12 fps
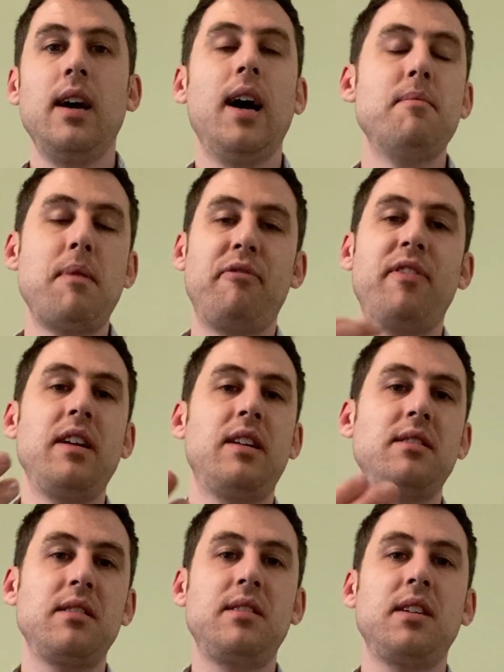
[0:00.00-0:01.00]
and my friend
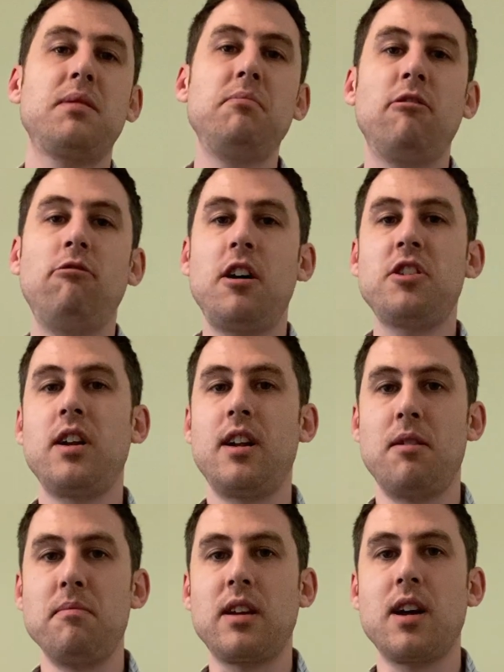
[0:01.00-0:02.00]
has a six mil Russian
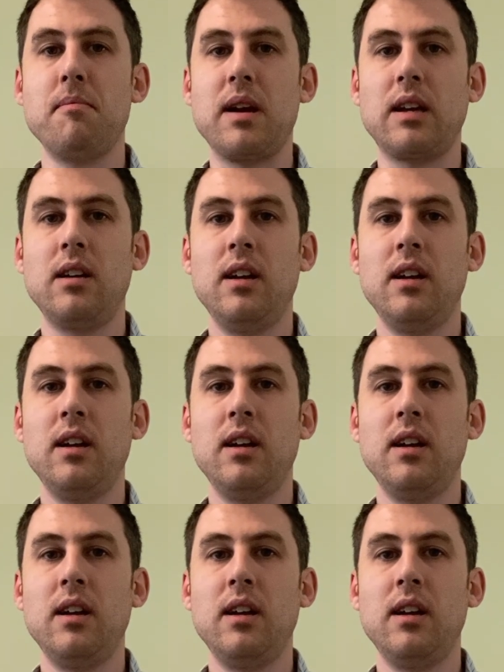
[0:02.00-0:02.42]
army coming.